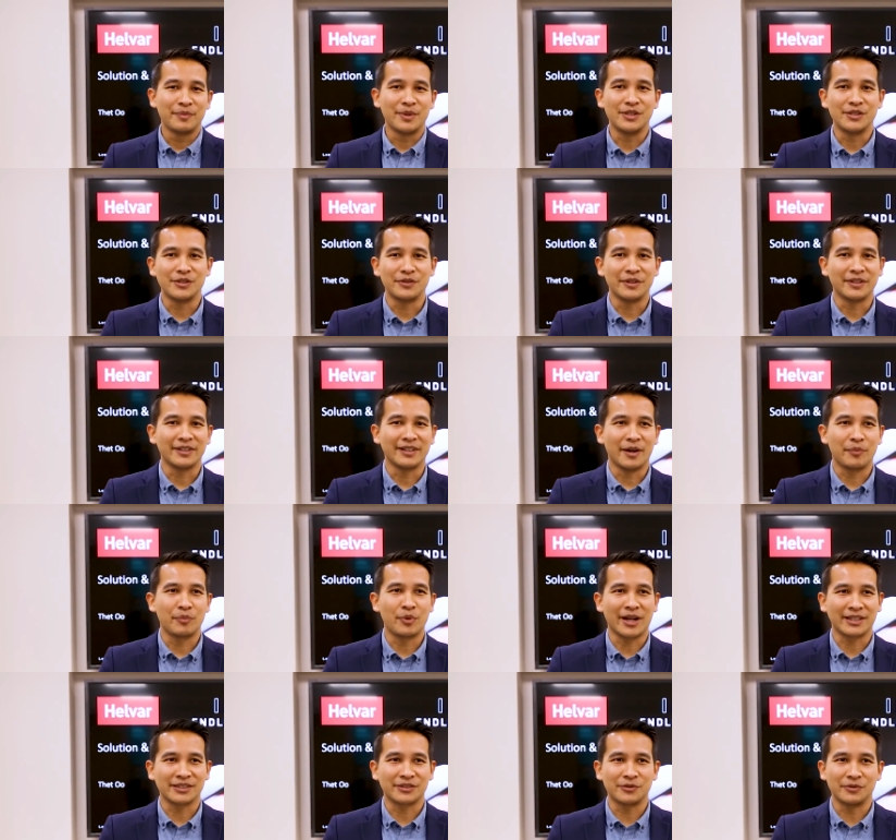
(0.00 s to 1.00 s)
be doing a
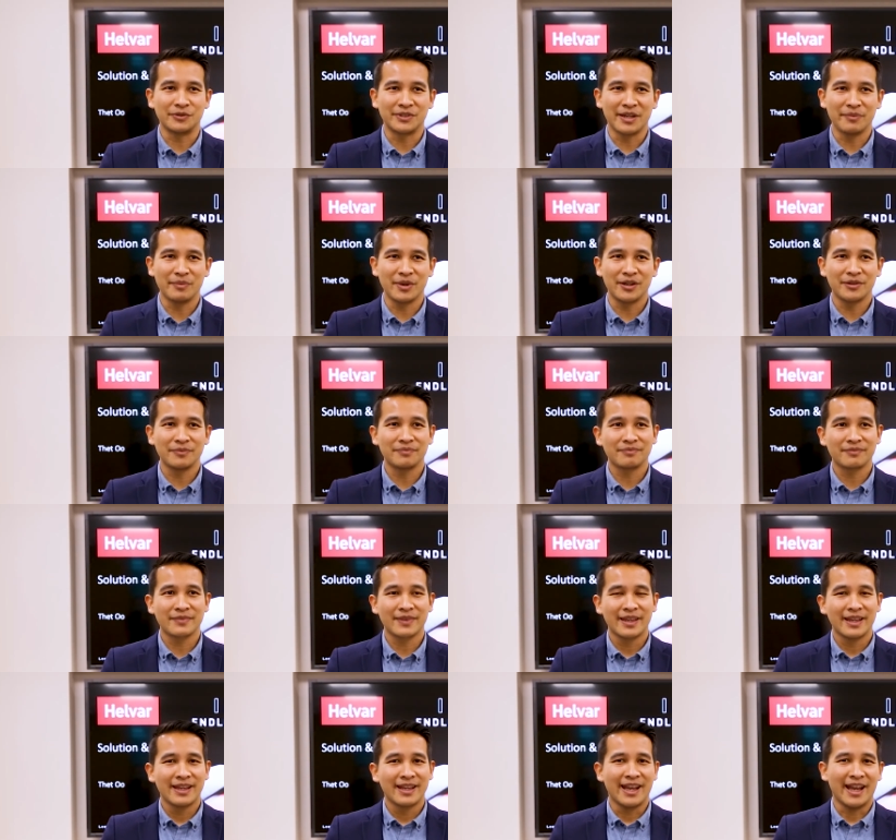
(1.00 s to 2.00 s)
practical demo,
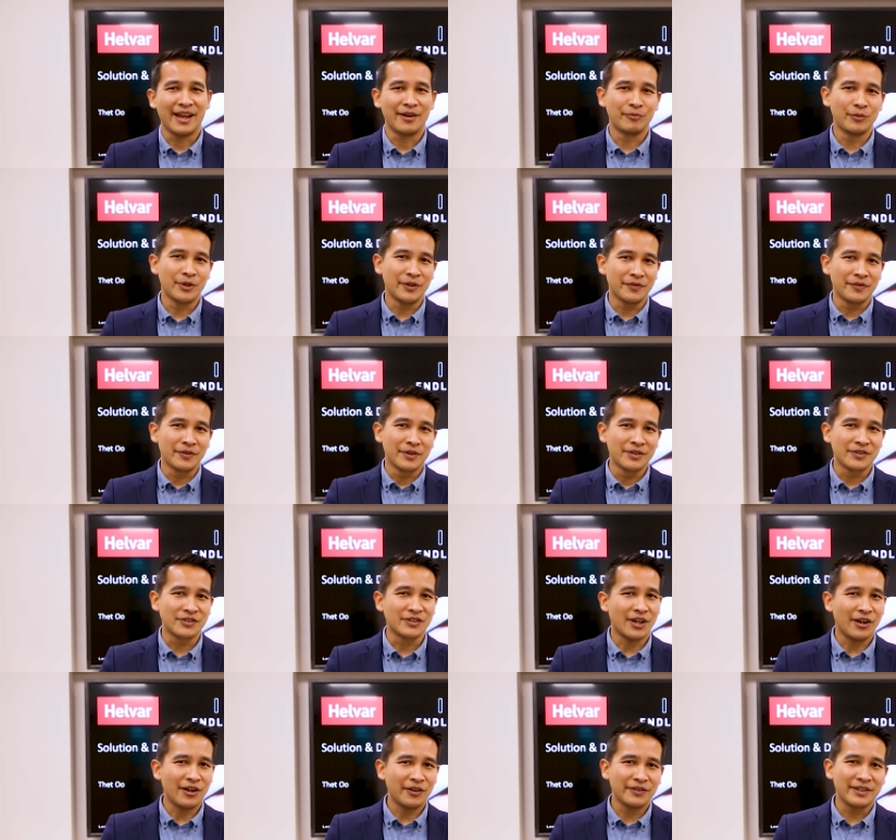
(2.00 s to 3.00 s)
and we've
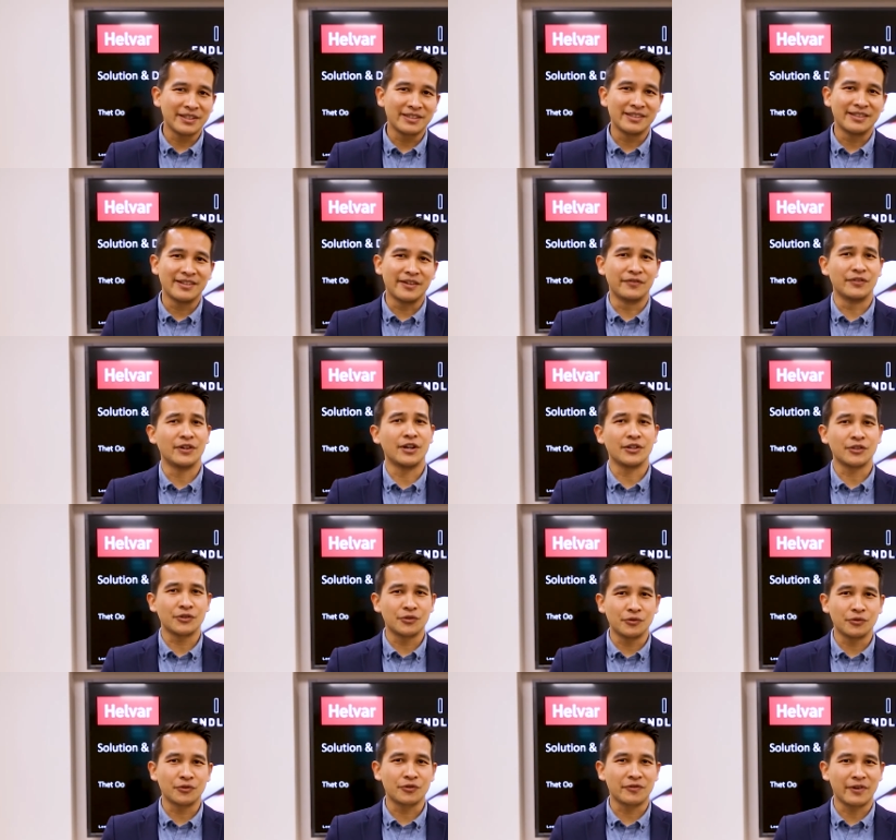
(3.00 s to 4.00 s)
styled this in a
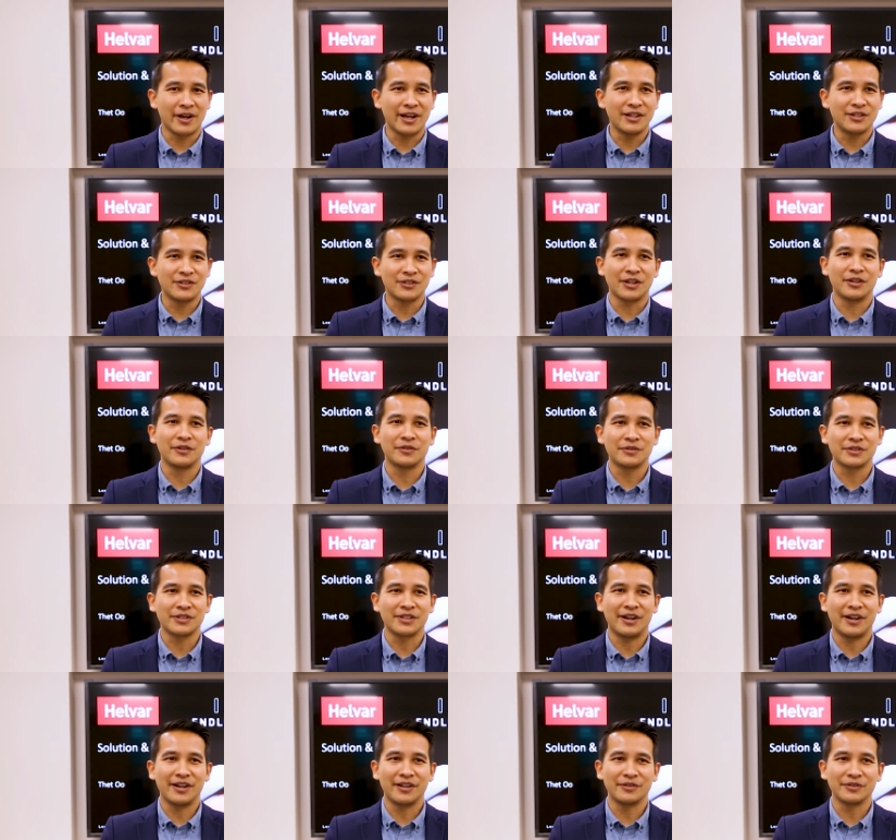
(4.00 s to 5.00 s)
virtual trade show
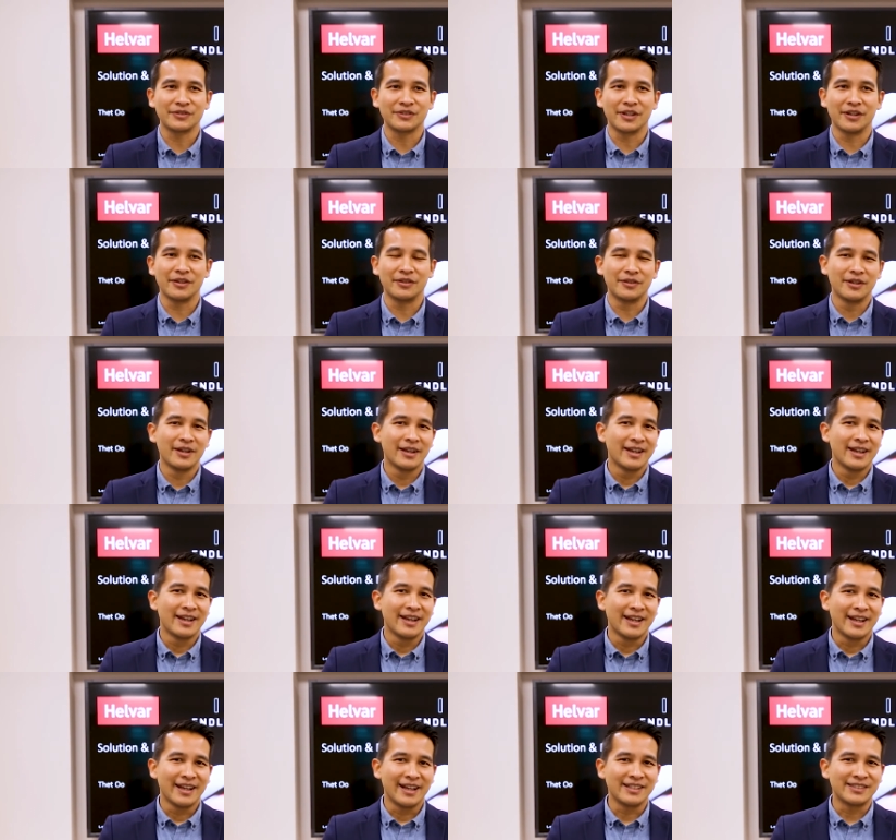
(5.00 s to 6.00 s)
style, so
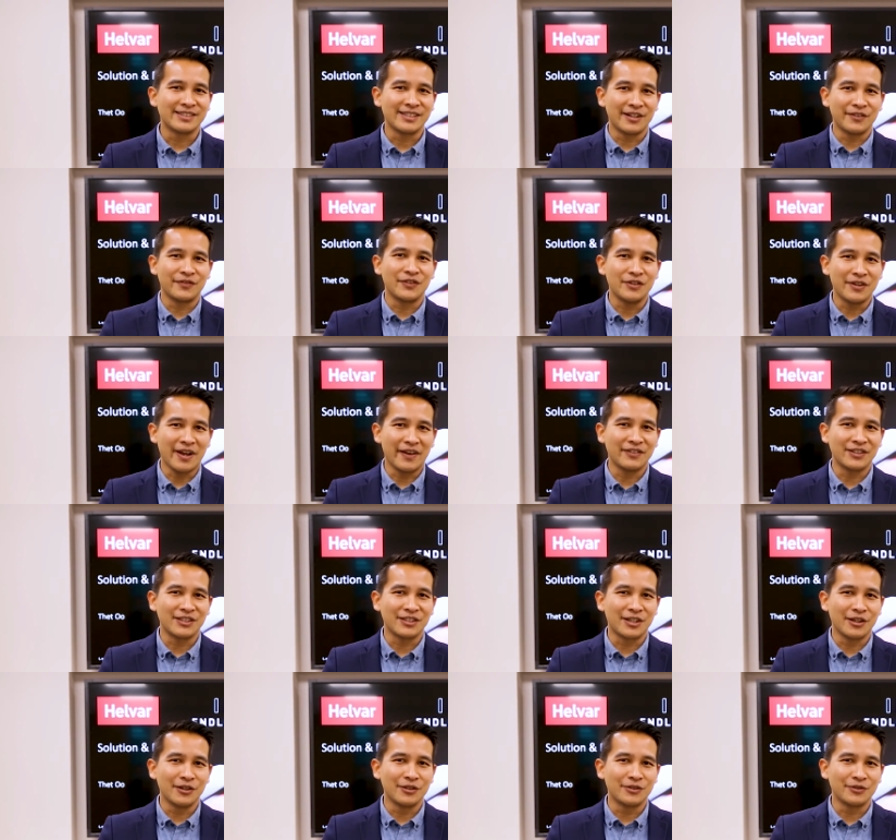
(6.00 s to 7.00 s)
instead of you having to
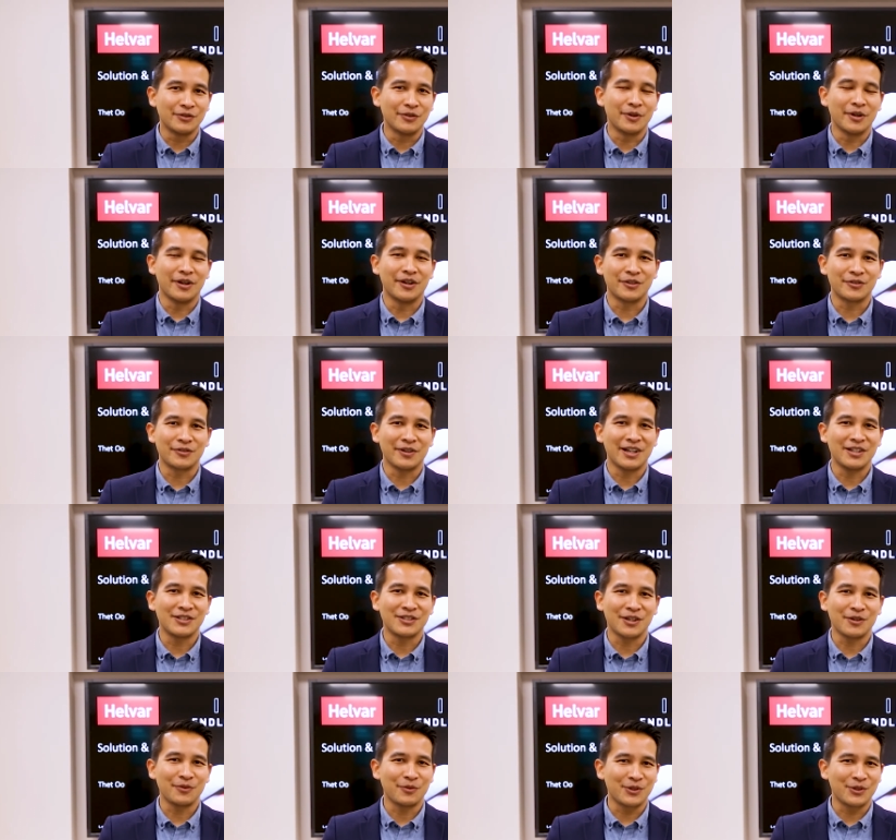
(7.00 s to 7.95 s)
go to a, a trade show,